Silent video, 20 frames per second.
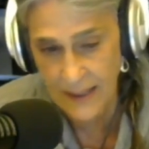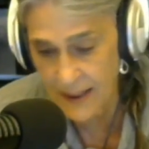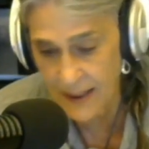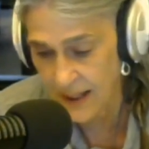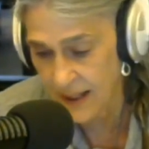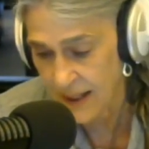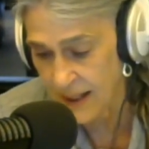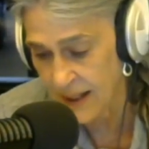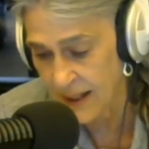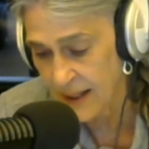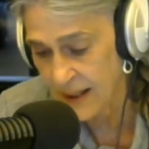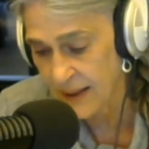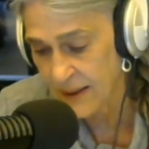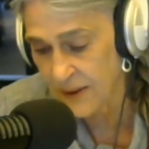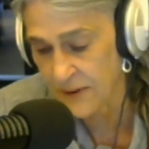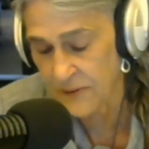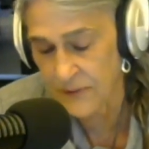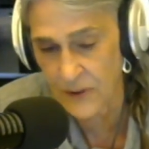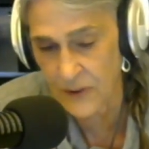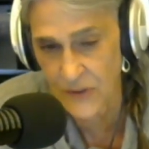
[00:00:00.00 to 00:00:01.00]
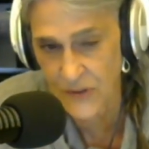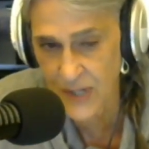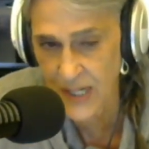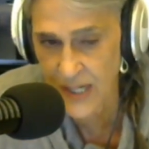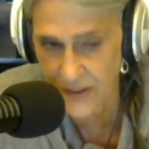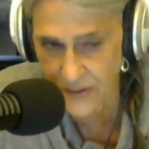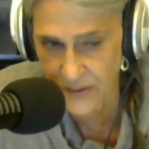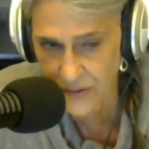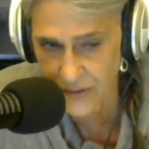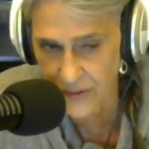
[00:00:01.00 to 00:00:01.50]
the first
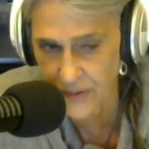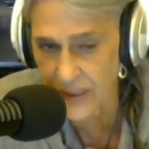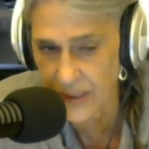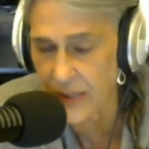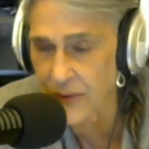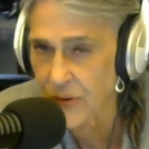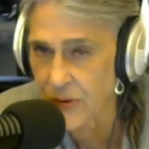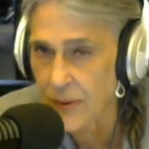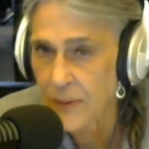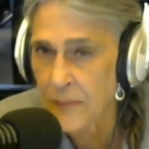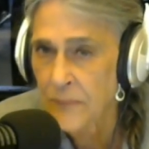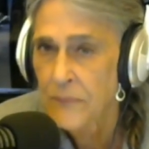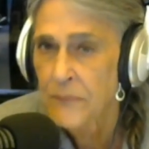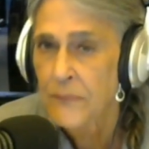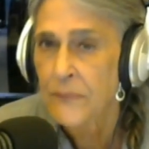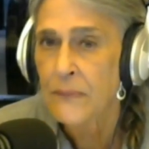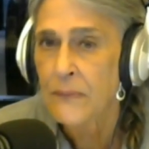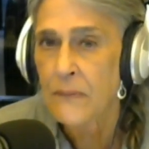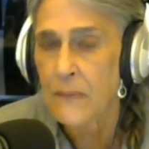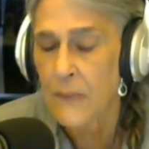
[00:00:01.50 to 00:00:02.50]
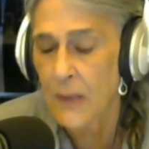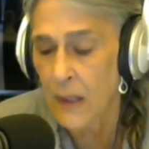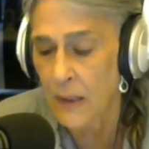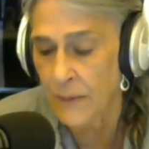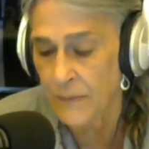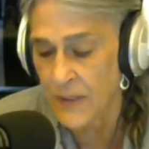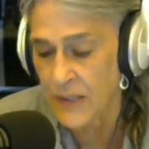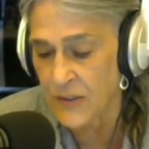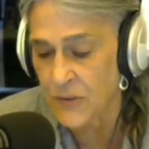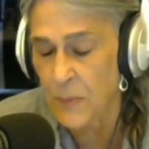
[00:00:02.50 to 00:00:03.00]
histories
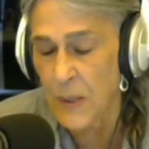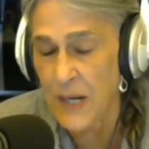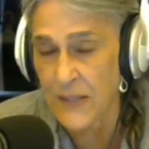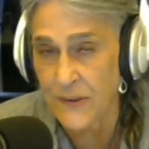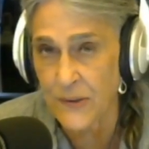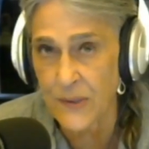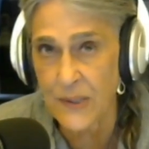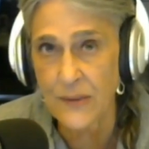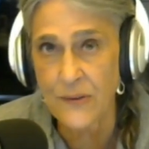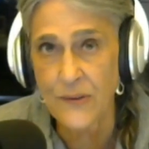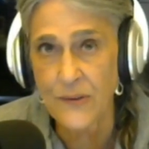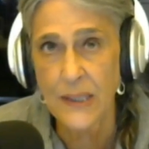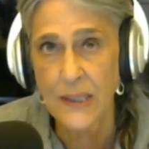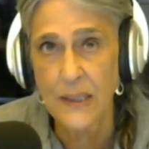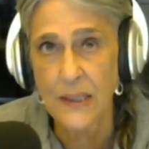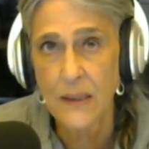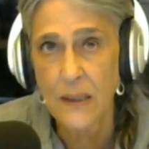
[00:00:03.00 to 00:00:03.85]
of this presidency?